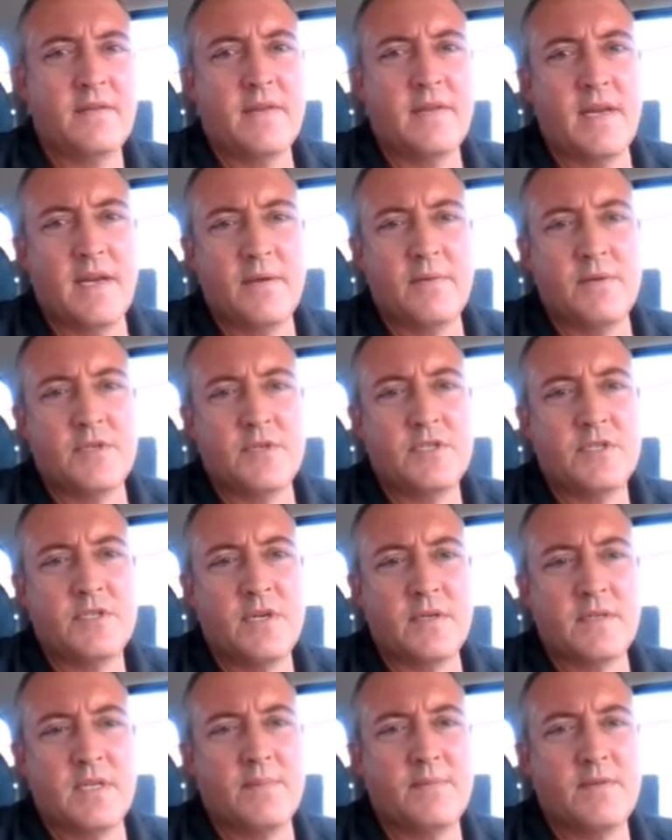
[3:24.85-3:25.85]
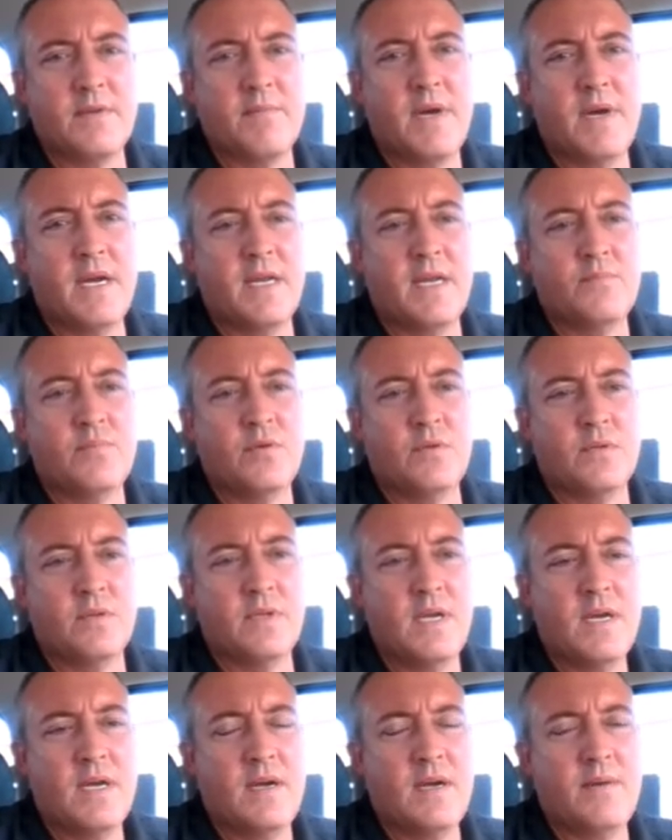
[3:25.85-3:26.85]
that it was hooked up to mining pool
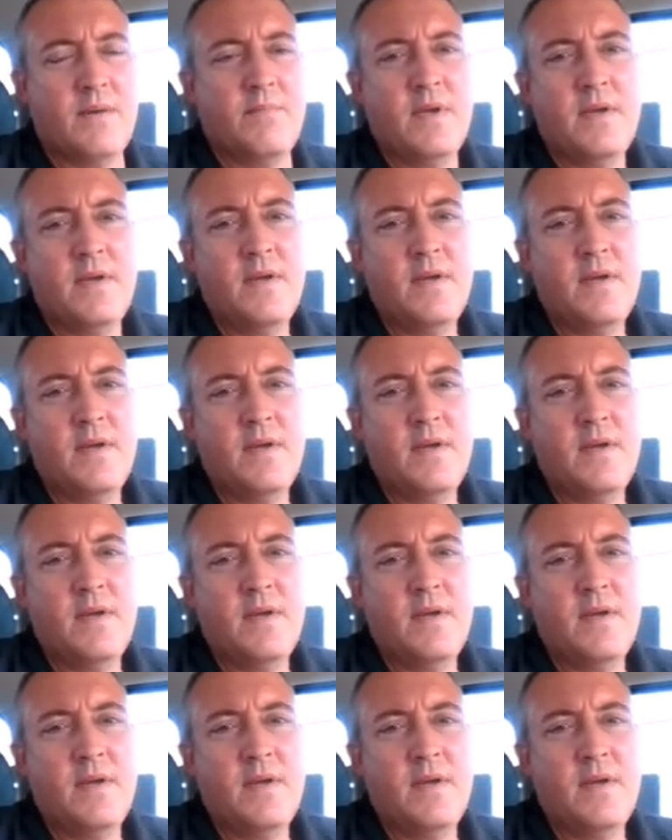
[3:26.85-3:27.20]
hub.